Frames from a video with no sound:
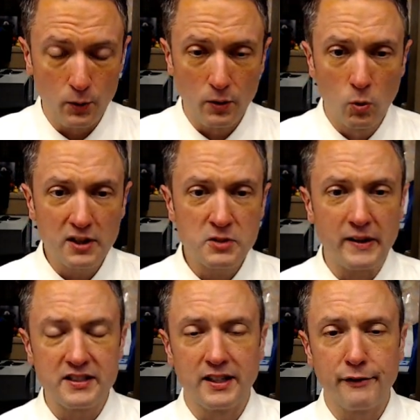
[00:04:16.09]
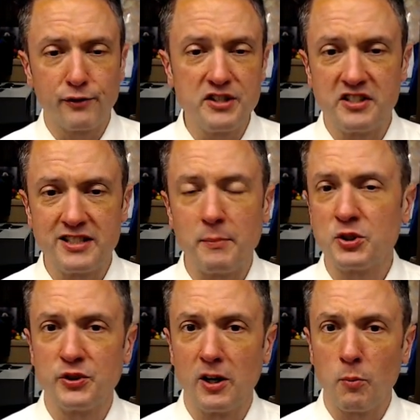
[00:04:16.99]
We weren't expecting a freezing
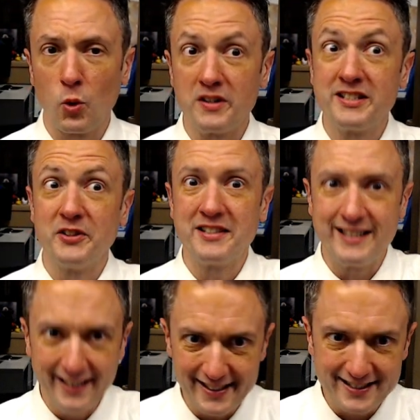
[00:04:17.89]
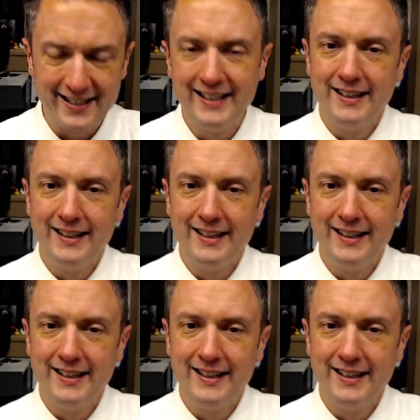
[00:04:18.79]
temperature at the airport until tonight,